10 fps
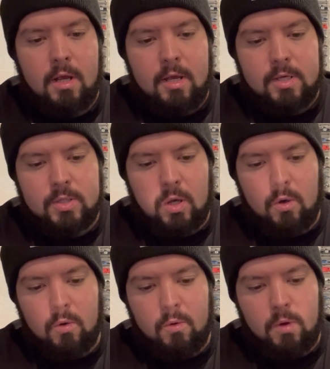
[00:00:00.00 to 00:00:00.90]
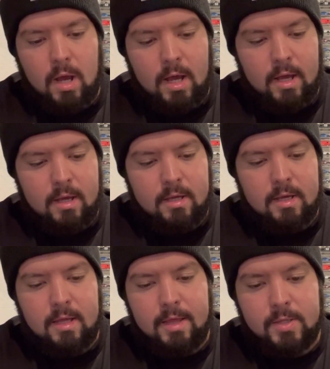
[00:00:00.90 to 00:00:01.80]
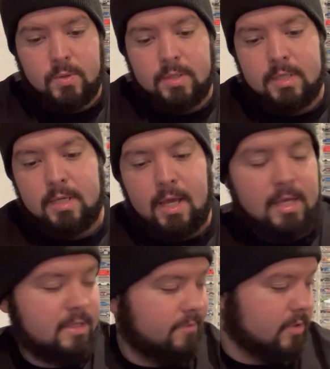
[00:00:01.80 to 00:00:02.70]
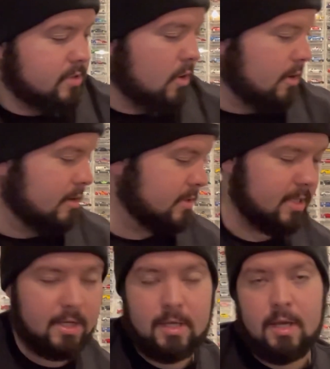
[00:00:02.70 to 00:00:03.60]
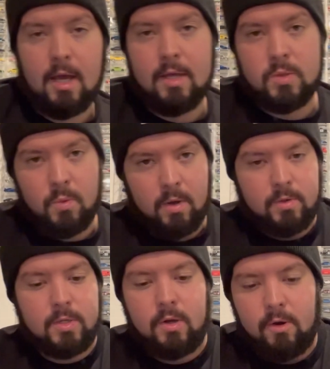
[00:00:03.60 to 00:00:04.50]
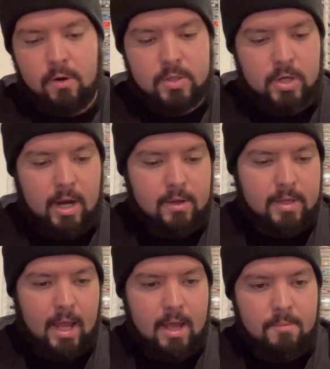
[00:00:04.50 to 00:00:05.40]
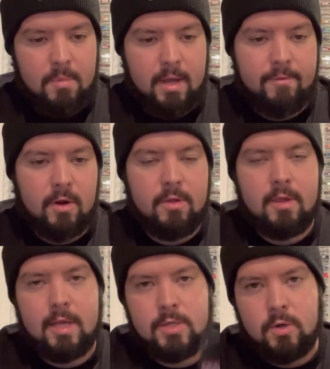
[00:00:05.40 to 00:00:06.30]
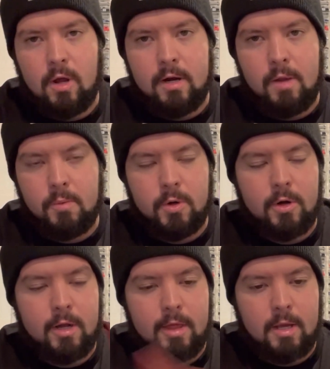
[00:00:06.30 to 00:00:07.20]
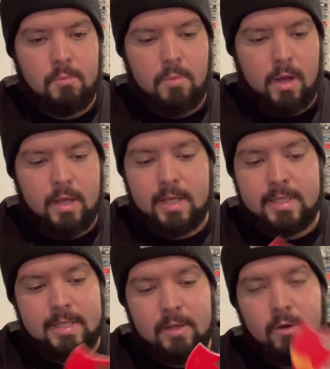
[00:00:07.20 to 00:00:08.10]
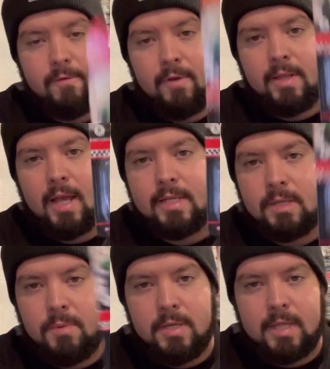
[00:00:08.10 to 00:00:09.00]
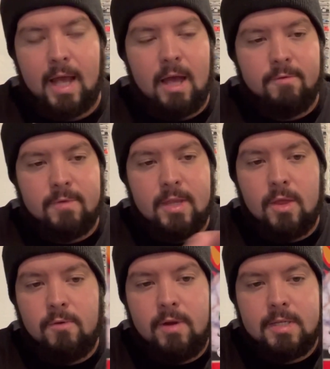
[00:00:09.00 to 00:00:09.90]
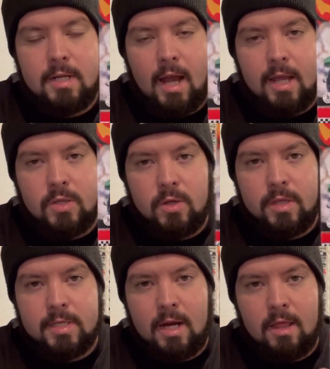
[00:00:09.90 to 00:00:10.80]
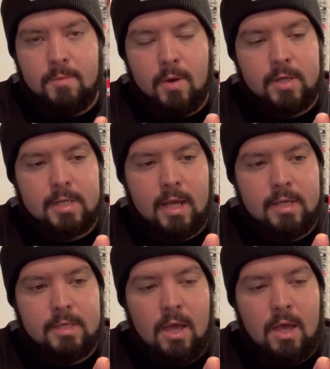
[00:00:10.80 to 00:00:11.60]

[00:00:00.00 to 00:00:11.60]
So this was his first RLC as well. So shout out to him, even though that these are not numbered or anything, but this is still a fantastic piece to have. And the only reason I took this out of the box, guys,